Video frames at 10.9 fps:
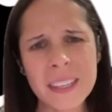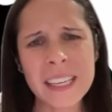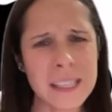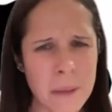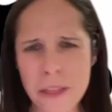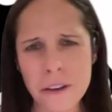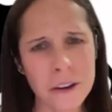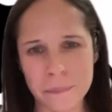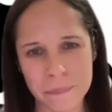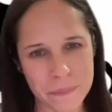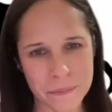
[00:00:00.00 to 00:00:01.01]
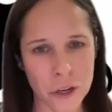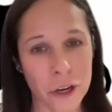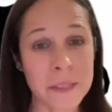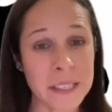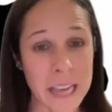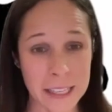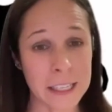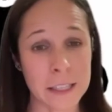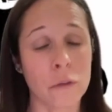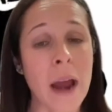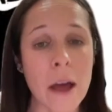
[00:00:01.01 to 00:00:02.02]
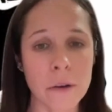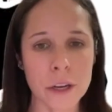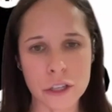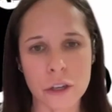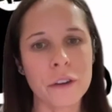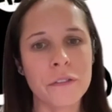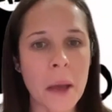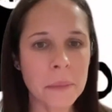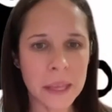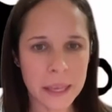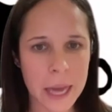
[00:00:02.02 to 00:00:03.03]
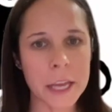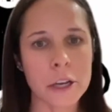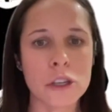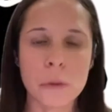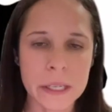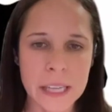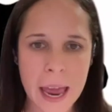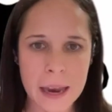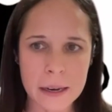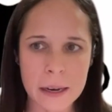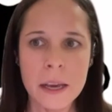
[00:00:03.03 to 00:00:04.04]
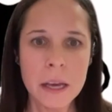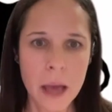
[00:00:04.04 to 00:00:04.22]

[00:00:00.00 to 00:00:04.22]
some other circumstances around a certain family getting to attend